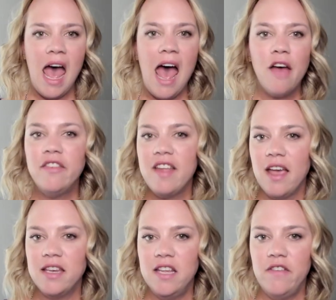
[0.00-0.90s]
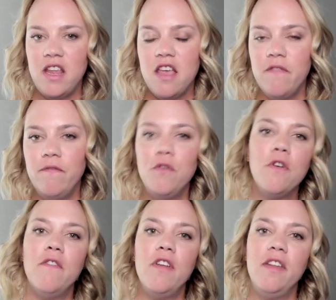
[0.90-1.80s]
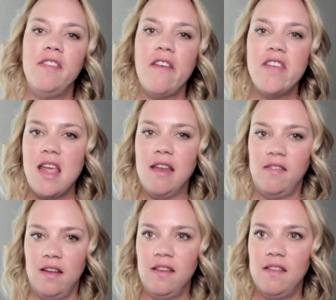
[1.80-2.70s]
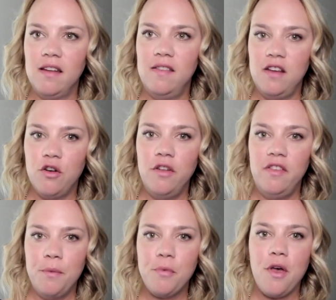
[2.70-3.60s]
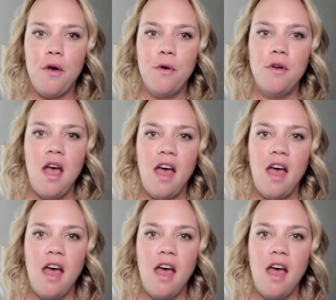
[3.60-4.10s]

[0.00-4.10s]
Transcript: Housing activity in Pflugerville's 78660 zip code